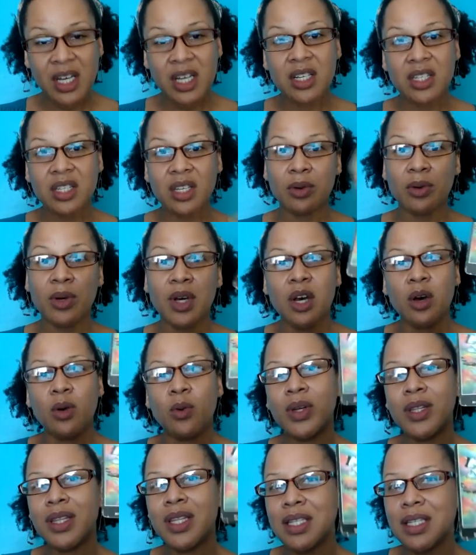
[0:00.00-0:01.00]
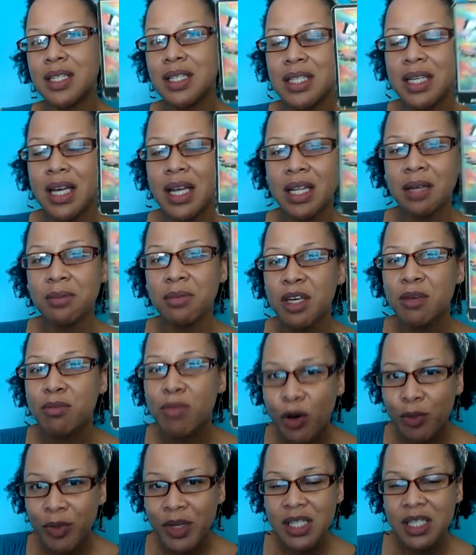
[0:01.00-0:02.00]
So what this is telling me
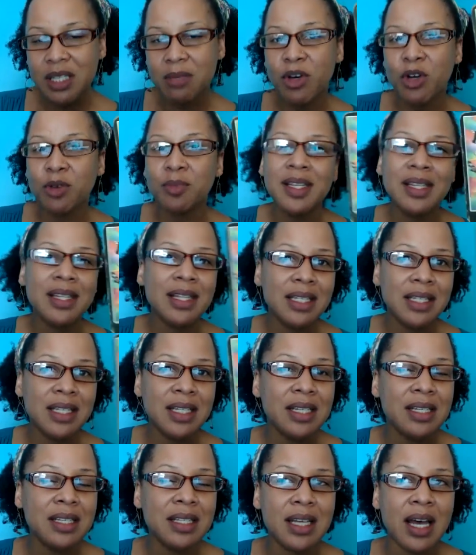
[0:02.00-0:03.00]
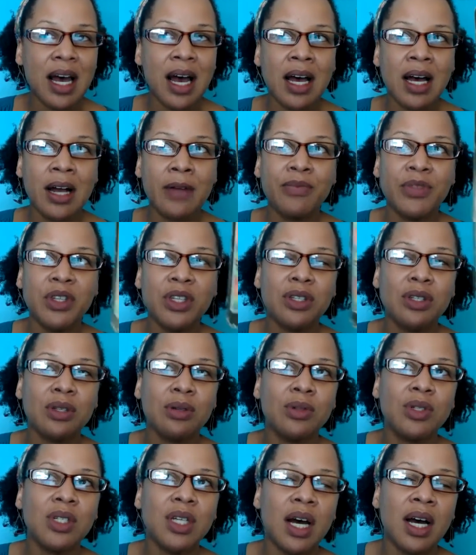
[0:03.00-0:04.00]
moment to moment, this is the
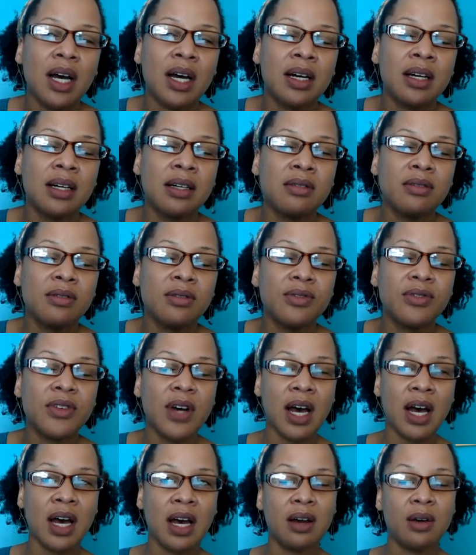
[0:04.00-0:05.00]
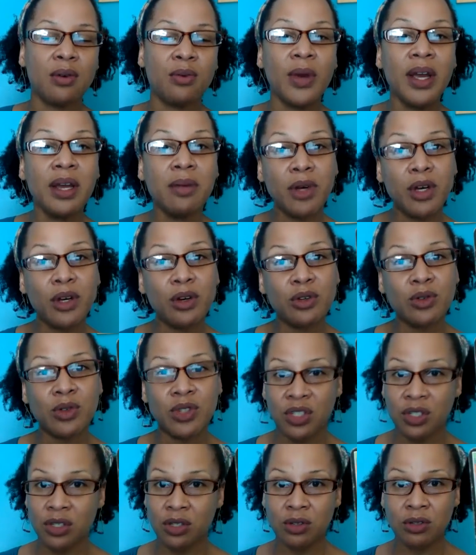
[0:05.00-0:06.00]
suit of rainbows, which
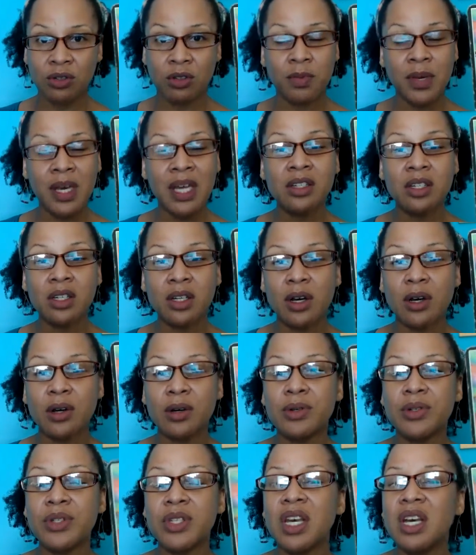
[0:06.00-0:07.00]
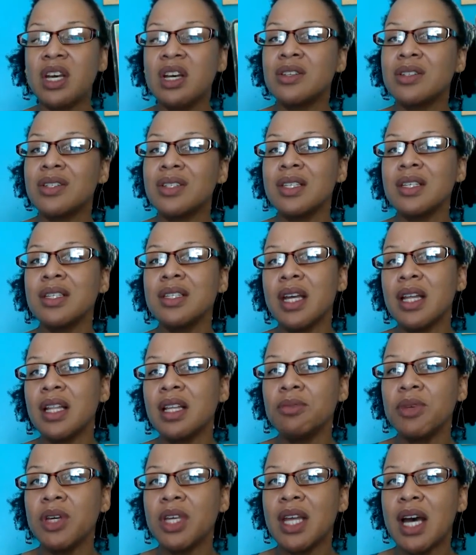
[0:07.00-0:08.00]
is the pentacles. So this is telling
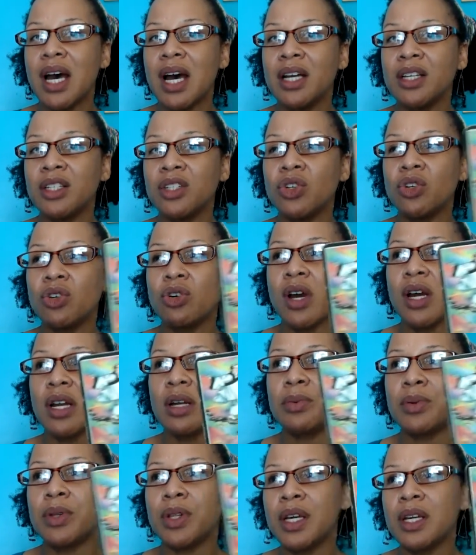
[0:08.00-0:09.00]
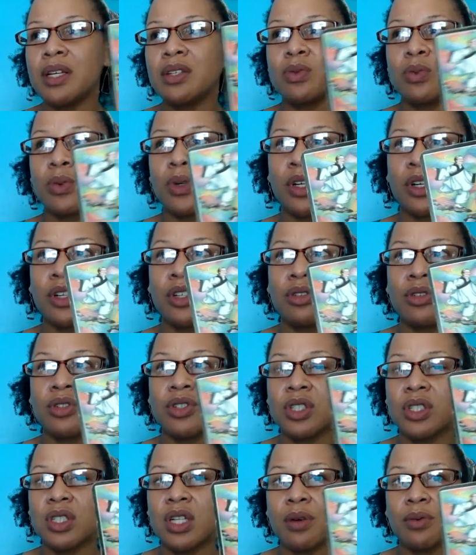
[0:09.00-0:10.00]
me that you're at a place where you're
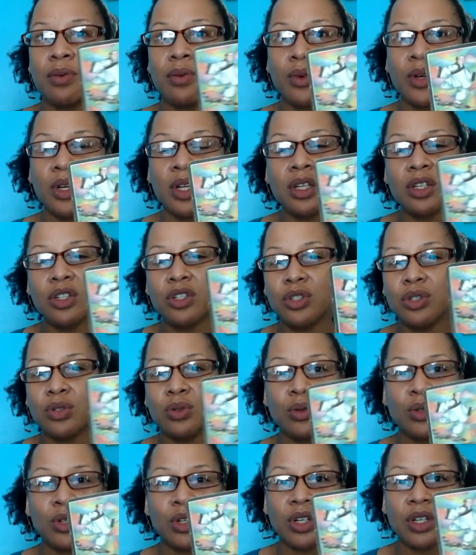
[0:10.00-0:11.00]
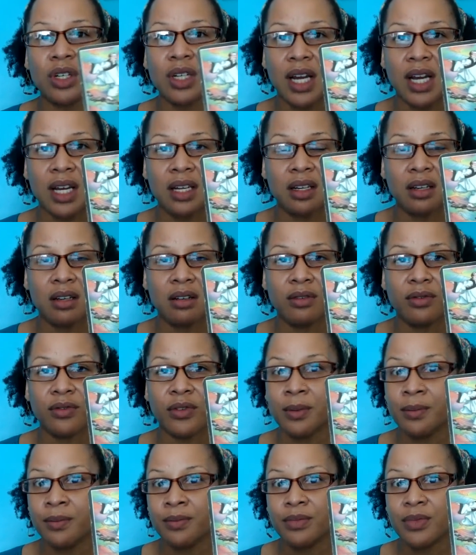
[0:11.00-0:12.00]
just not really sure kind of
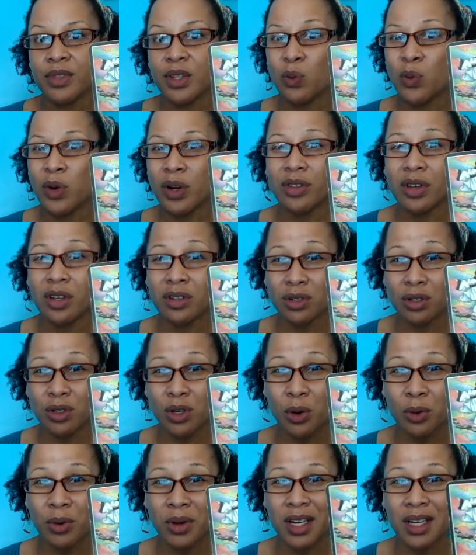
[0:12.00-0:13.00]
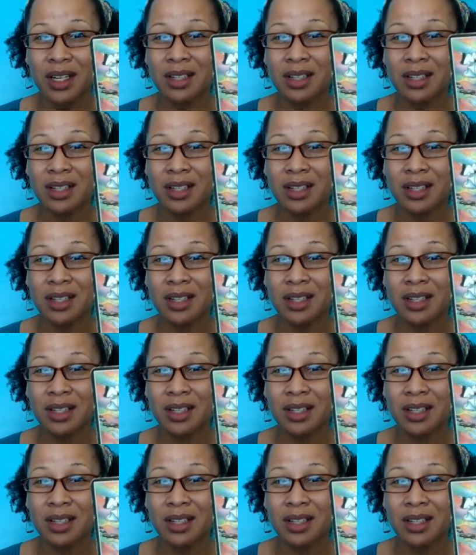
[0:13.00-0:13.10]
where things are going.